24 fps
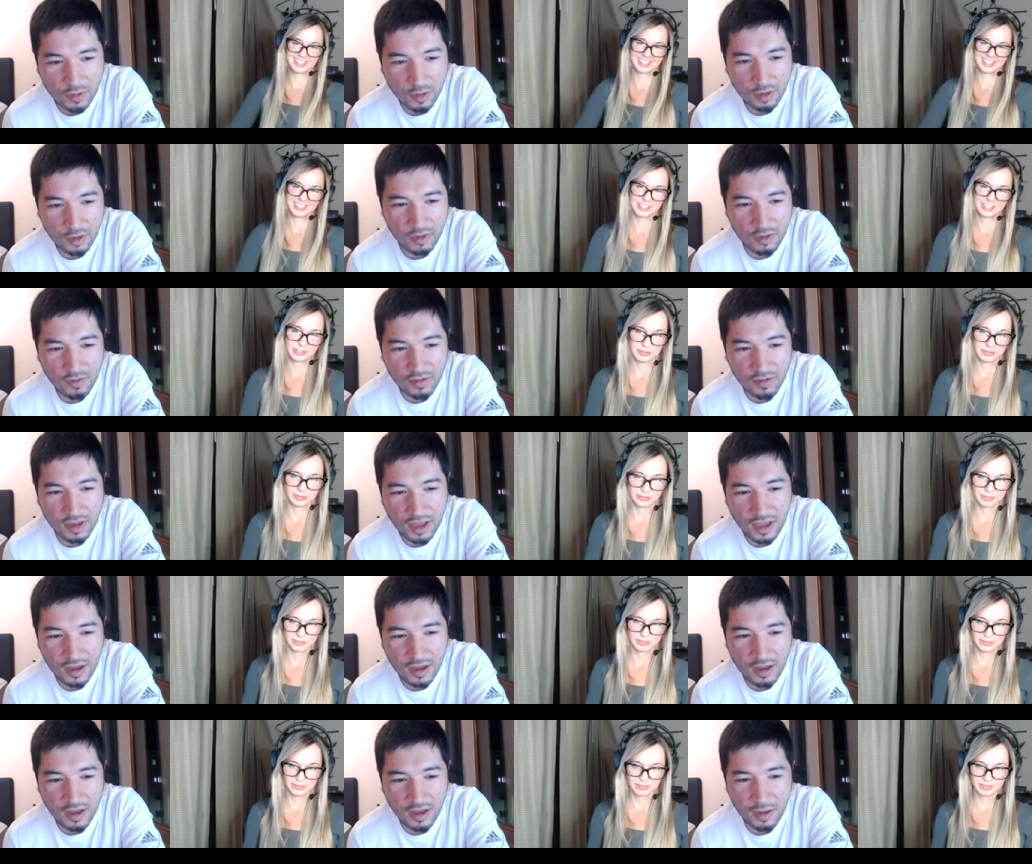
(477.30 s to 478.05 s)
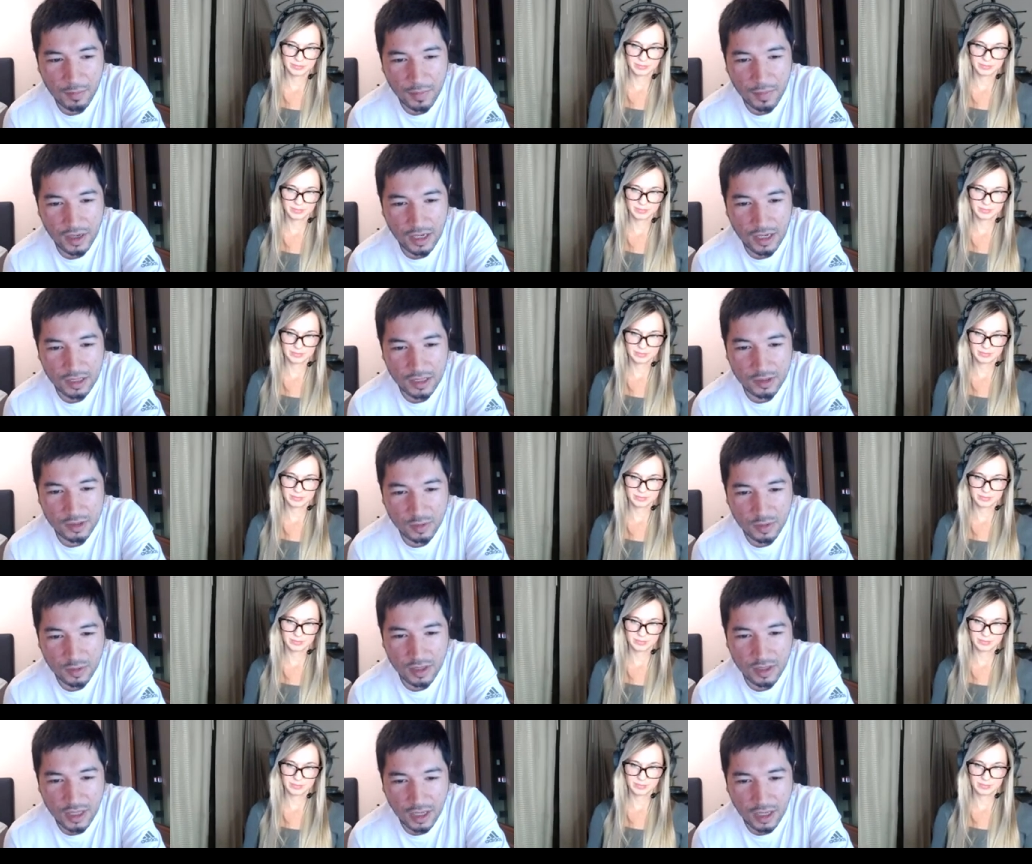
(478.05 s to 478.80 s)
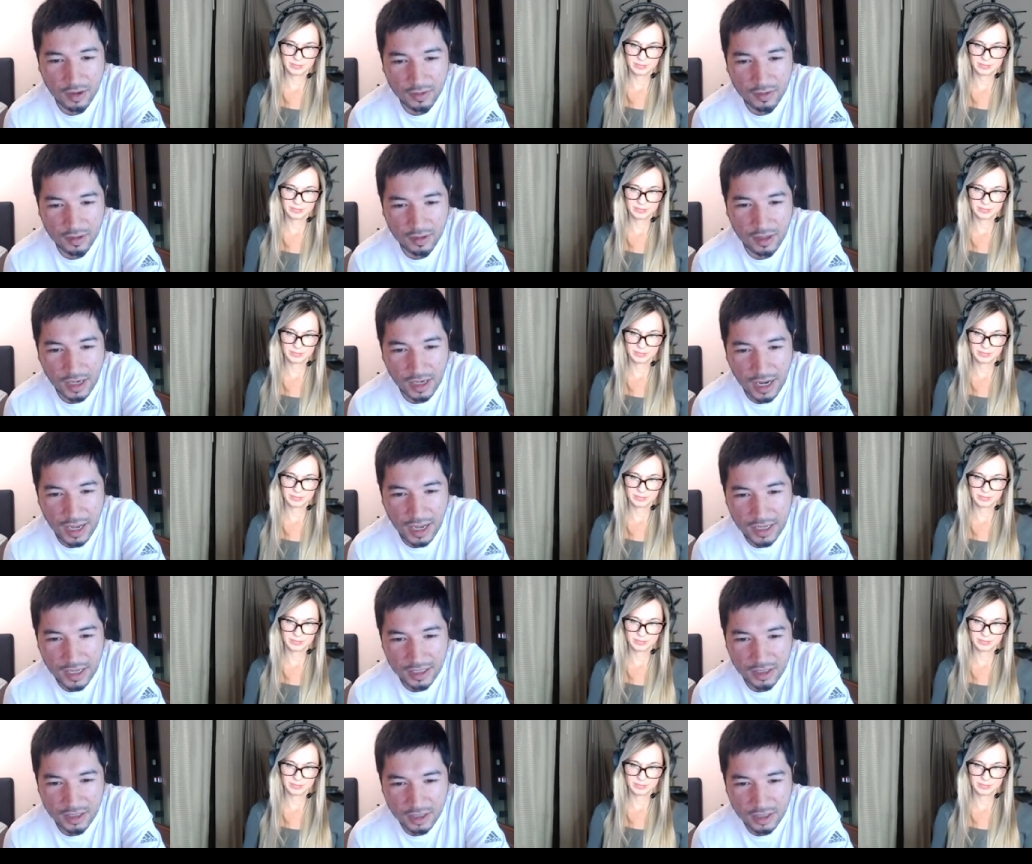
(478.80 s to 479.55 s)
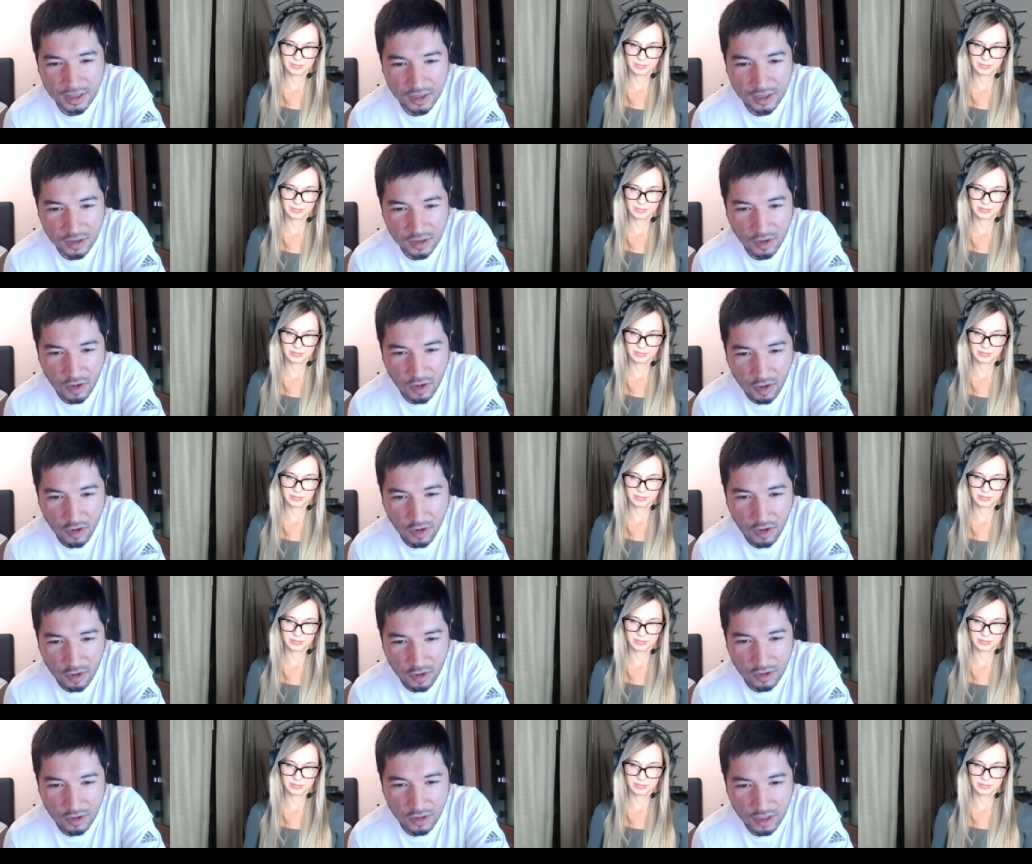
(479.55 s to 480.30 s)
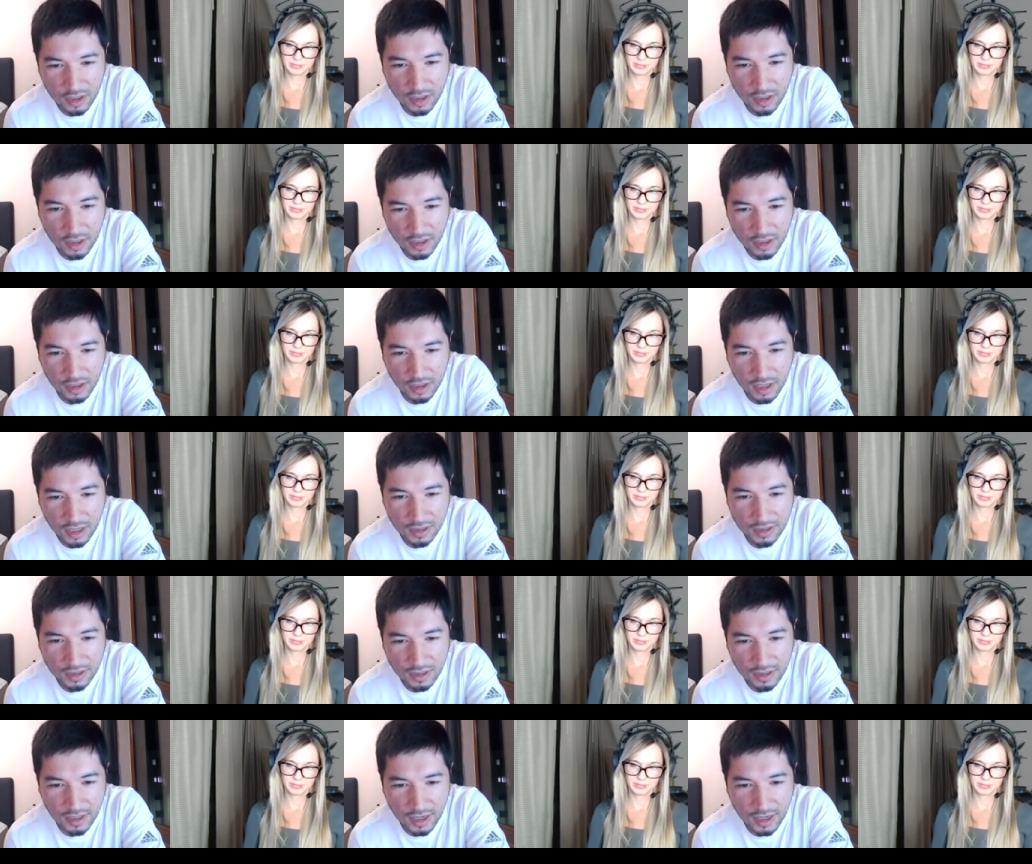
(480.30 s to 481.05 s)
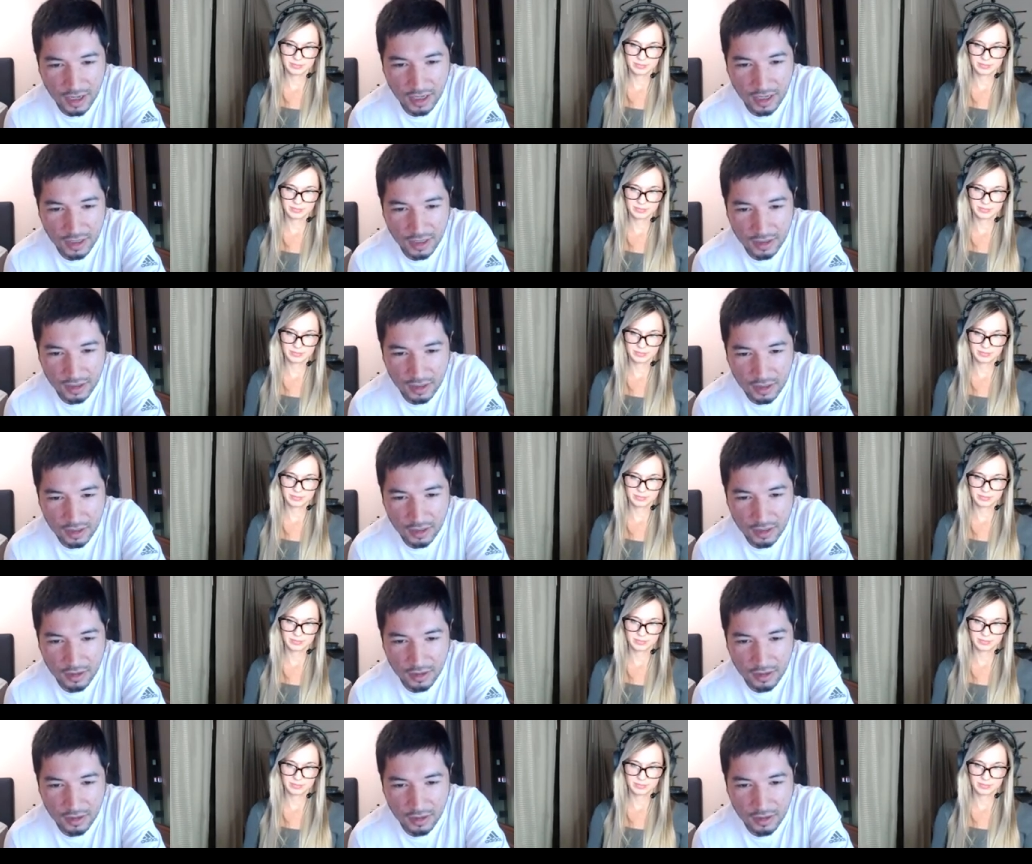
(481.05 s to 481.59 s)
Speaker 1: could be a place without lights on at night?